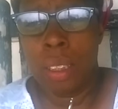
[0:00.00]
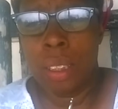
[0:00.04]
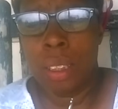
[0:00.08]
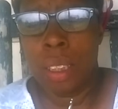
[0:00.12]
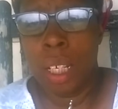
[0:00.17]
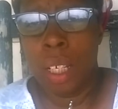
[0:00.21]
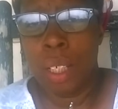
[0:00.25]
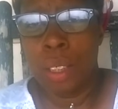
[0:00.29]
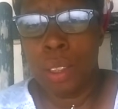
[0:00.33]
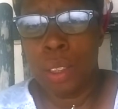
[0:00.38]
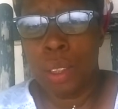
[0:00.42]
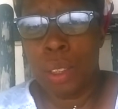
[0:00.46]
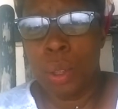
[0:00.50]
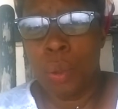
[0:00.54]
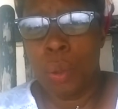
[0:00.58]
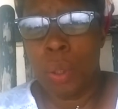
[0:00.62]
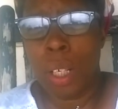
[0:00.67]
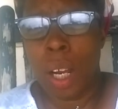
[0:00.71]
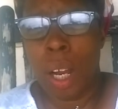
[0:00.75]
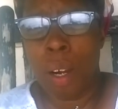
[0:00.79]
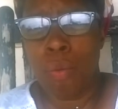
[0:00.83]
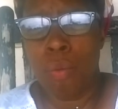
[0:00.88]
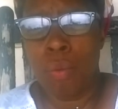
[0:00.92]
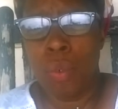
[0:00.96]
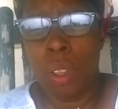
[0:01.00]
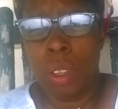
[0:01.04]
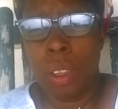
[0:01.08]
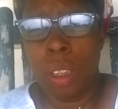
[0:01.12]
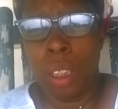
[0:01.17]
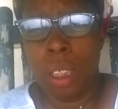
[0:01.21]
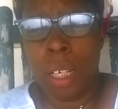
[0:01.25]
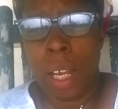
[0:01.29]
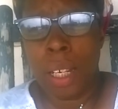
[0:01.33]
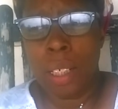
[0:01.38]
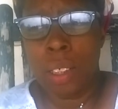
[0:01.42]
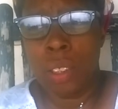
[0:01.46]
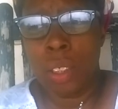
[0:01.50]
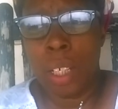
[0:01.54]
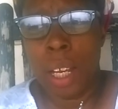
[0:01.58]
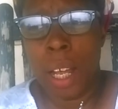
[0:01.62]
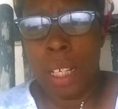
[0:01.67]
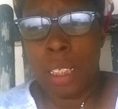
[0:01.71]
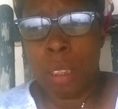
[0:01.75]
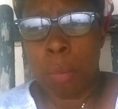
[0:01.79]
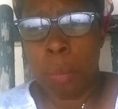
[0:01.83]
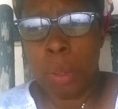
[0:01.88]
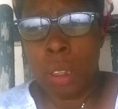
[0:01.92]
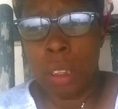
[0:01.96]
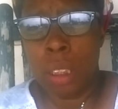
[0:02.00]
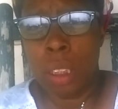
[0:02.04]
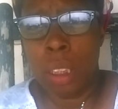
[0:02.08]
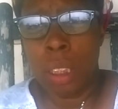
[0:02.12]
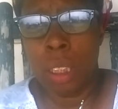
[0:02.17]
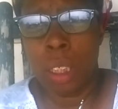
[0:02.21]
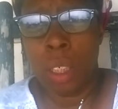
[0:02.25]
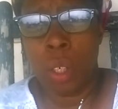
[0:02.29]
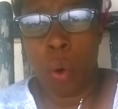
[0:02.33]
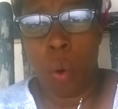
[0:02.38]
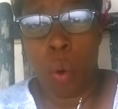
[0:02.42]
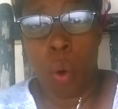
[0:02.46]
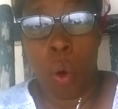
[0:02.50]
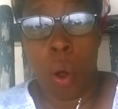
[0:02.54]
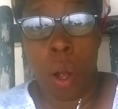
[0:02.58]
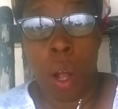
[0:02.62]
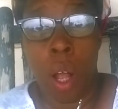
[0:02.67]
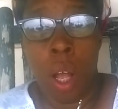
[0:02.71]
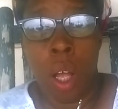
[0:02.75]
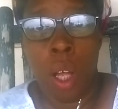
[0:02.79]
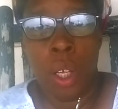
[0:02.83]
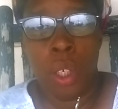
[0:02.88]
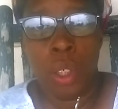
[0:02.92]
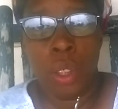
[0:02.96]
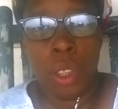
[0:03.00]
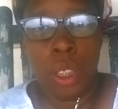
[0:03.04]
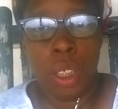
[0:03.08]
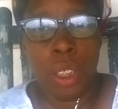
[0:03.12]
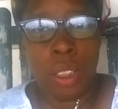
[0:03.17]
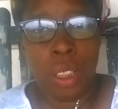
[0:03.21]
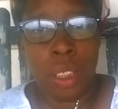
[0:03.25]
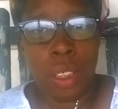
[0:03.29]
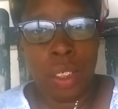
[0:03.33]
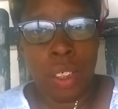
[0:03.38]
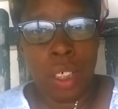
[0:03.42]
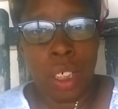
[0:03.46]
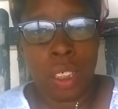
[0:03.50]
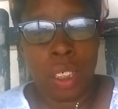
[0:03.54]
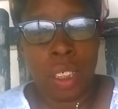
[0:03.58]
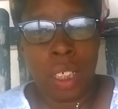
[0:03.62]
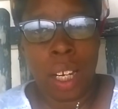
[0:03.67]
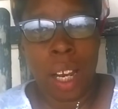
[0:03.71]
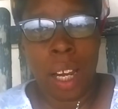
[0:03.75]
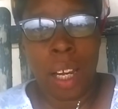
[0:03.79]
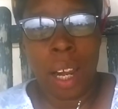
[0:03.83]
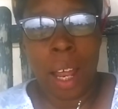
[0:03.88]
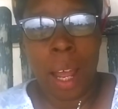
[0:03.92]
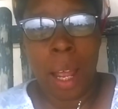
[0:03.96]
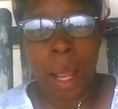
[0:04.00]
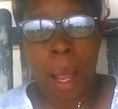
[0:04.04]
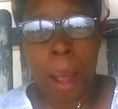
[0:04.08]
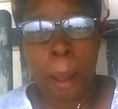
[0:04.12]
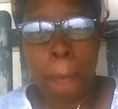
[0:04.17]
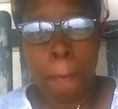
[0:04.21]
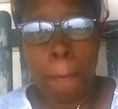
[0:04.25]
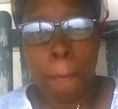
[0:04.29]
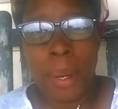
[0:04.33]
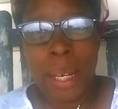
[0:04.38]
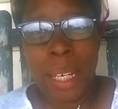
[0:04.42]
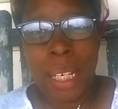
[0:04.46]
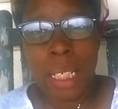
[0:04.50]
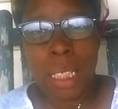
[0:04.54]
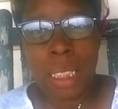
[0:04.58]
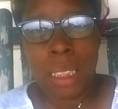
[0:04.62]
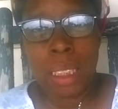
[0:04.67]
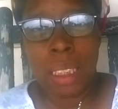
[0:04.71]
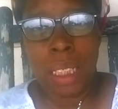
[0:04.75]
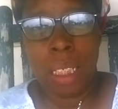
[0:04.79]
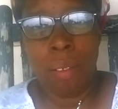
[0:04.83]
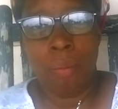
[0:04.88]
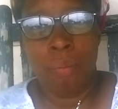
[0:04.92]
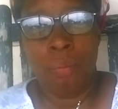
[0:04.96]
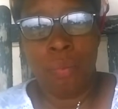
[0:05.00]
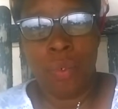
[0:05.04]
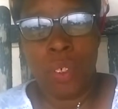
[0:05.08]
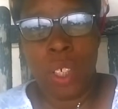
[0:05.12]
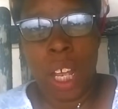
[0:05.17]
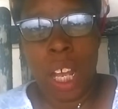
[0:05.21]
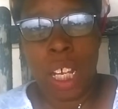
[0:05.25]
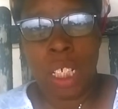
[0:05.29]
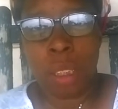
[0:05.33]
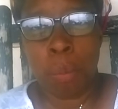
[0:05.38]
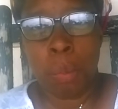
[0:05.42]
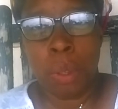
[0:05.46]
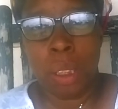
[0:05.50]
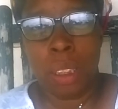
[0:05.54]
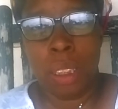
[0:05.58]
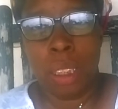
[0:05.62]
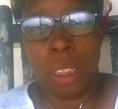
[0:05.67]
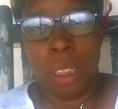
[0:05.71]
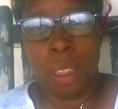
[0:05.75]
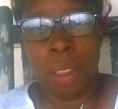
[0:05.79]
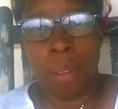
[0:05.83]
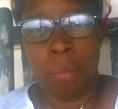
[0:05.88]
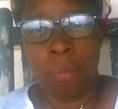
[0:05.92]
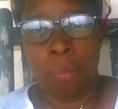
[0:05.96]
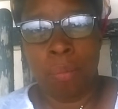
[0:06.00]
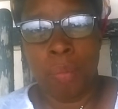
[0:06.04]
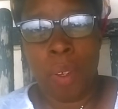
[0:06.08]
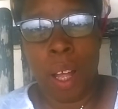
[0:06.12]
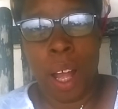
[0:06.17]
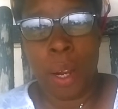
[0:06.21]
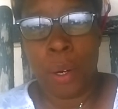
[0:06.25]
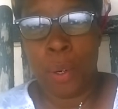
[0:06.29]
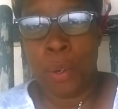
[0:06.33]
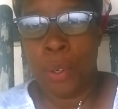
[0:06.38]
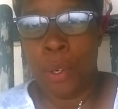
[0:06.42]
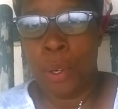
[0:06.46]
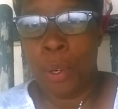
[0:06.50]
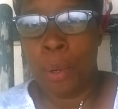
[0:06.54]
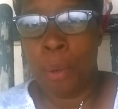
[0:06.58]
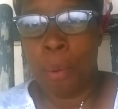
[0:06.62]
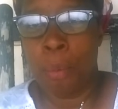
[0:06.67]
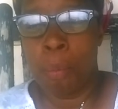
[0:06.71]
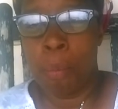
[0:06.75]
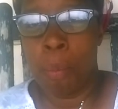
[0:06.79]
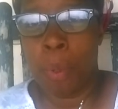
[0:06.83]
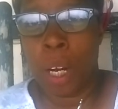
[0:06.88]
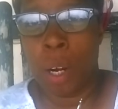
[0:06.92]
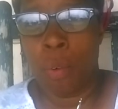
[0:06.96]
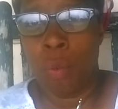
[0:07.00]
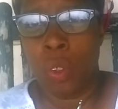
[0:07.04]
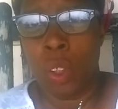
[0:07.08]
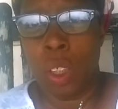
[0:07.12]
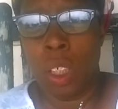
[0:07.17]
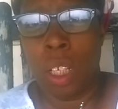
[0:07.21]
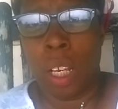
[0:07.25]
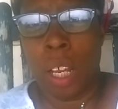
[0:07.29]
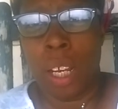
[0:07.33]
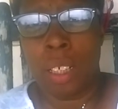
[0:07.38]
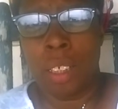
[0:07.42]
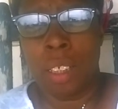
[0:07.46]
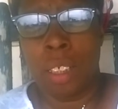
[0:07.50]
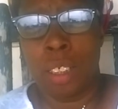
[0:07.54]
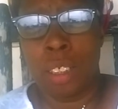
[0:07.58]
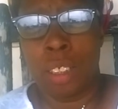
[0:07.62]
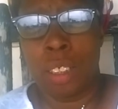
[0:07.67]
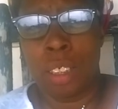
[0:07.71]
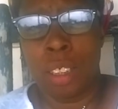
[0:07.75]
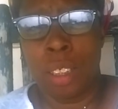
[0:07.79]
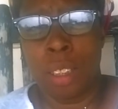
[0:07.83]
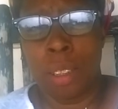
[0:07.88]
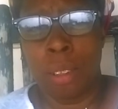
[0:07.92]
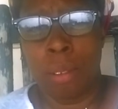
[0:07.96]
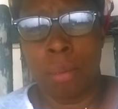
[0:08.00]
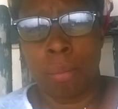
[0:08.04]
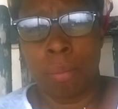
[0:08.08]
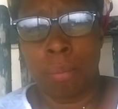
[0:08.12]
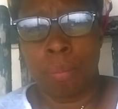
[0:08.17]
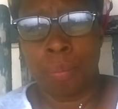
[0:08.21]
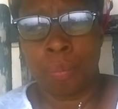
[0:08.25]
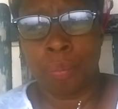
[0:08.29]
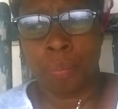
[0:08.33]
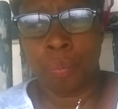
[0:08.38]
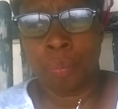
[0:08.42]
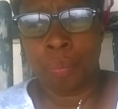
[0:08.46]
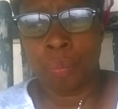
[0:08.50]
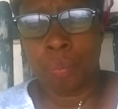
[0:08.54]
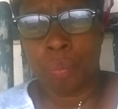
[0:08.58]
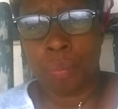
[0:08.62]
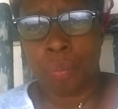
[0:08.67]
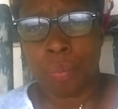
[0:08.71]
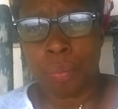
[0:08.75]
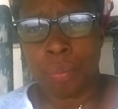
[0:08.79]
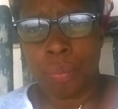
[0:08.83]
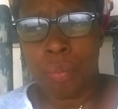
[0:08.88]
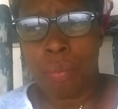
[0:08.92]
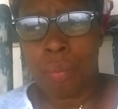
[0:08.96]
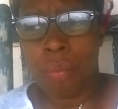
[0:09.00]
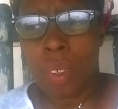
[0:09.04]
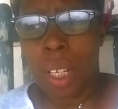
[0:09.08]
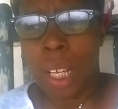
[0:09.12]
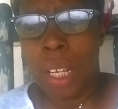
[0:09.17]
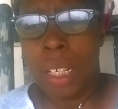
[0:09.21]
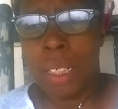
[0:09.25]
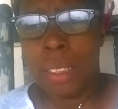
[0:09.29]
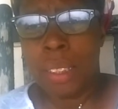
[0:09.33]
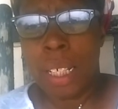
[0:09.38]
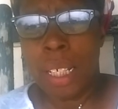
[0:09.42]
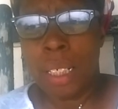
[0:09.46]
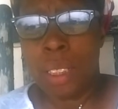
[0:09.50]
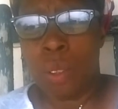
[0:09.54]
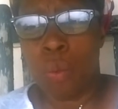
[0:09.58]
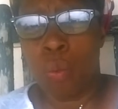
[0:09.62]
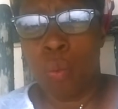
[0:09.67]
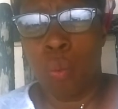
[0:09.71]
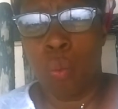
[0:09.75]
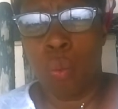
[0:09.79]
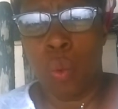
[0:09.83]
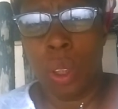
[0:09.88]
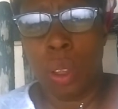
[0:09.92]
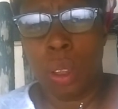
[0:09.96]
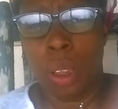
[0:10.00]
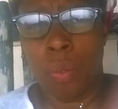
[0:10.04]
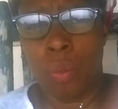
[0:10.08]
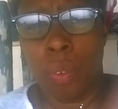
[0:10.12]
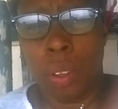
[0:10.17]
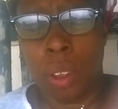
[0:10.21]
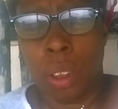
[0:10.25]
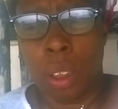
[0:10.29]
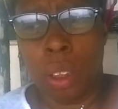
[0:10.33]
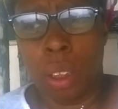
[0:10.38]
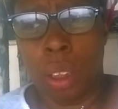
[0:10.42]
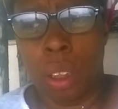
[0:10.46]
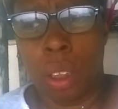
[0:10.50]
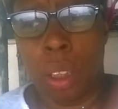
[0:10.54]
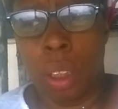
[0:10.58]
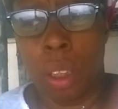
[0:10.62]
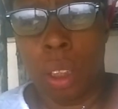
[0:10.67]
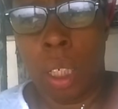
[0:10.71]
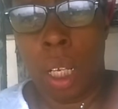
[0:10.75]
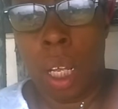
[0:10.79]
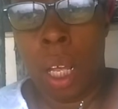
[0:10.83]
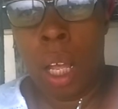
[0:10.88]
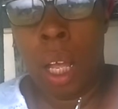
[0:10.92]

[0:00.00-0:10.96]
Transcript: taste to it. I really like jasmine tea. Or is it just that I like Pique's jasmine tea? I don't know. But I really like this tea. It tastes really, really good.